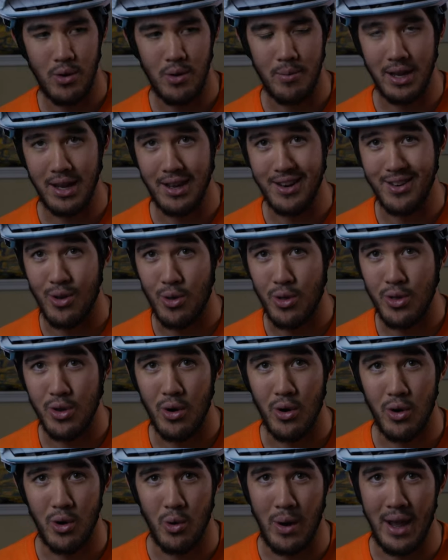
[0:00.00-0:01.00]
I going to do,
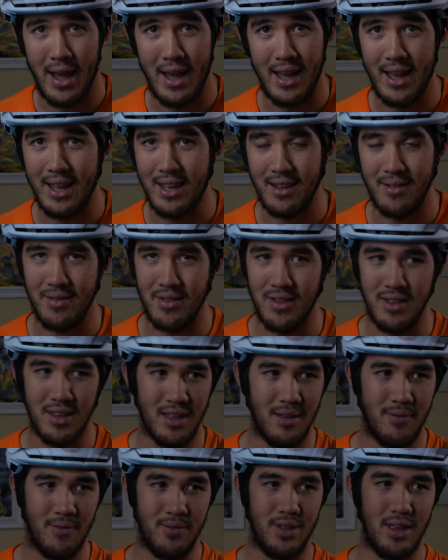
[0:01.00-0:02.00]
throw it away?
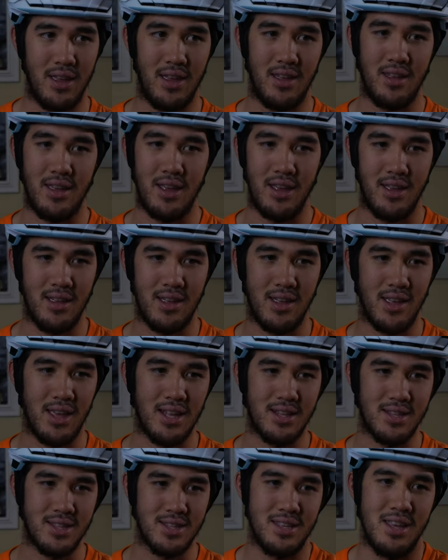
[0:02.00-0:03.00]

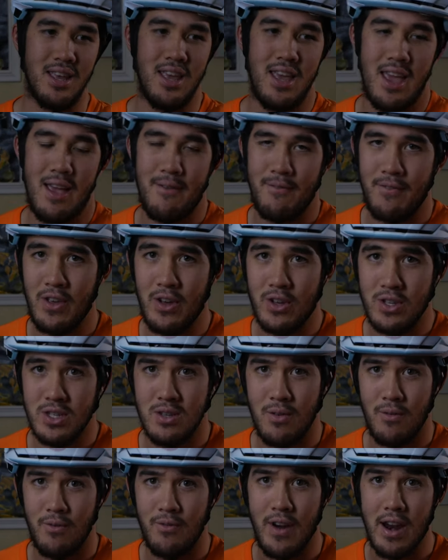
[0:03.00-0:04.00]
It
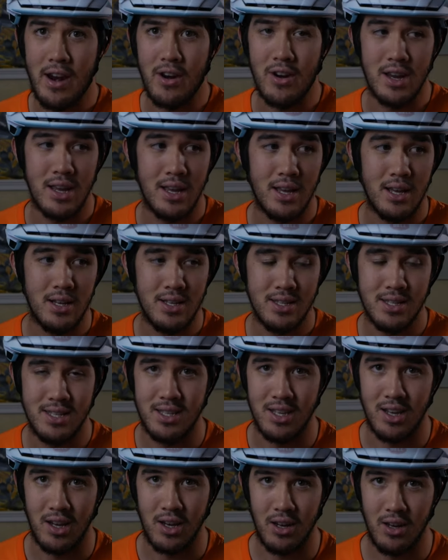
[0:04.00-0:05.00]
feels very
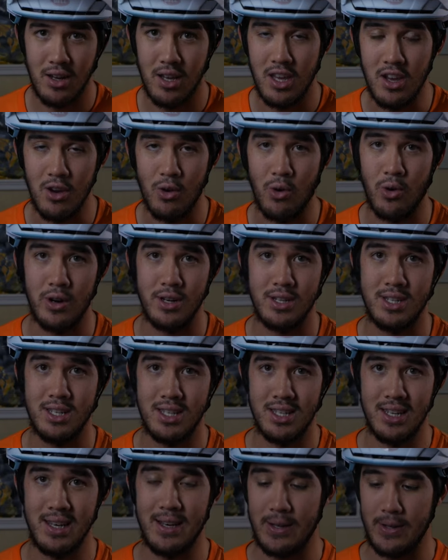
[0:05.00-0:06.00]
secure
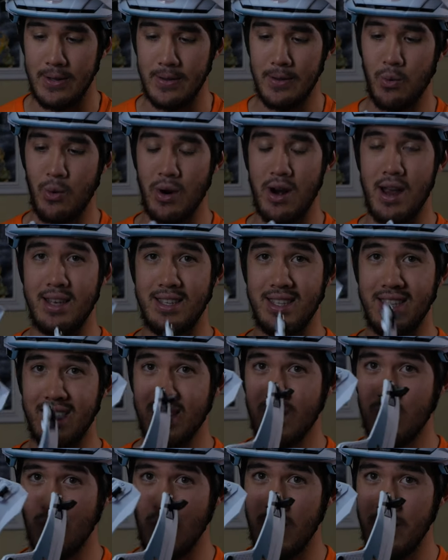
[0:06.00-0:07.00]
still. Whereas
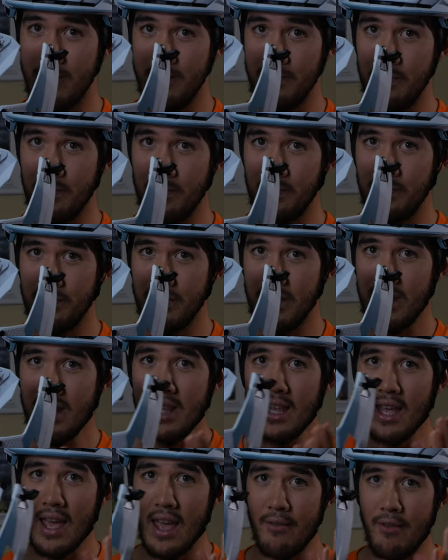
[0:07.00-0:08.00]
this one,
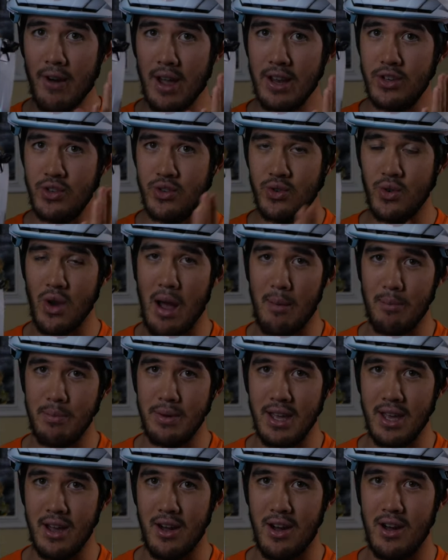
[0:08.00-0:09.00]
if I dropped
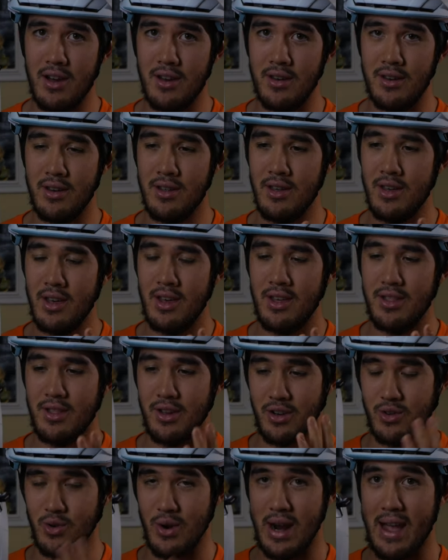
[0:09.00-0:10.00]
it on
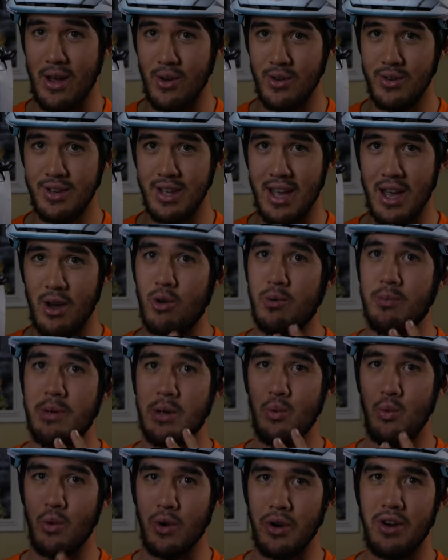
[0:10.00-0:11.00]
the ground, I would
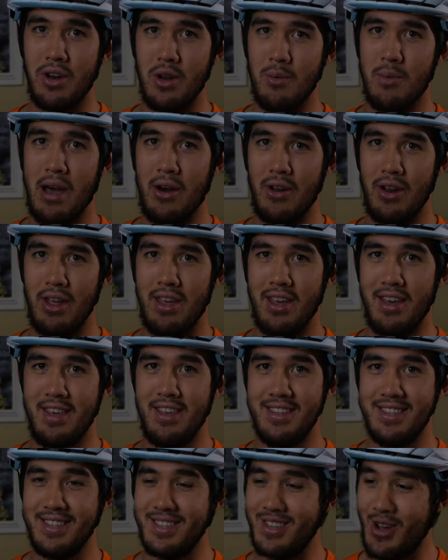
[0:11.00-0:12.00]
be worried about it.
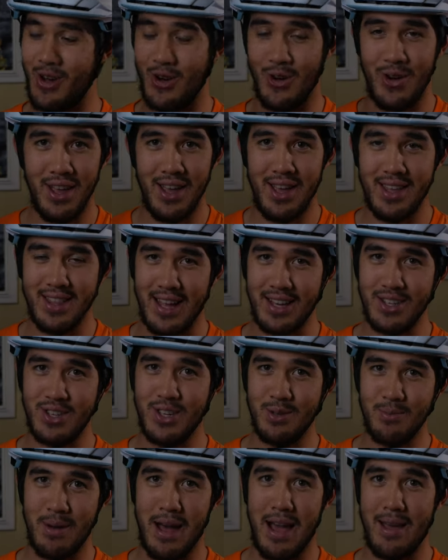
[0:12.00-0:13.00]
So that's
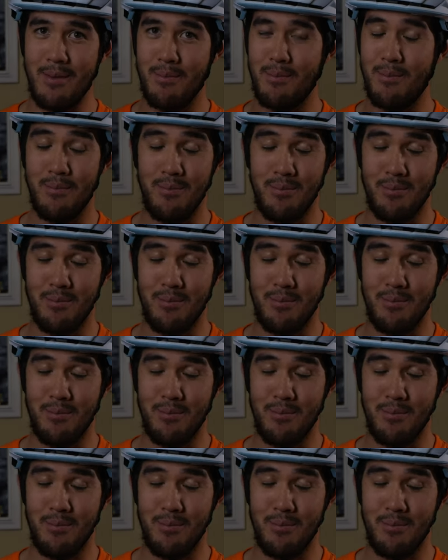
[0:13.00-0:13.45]
just my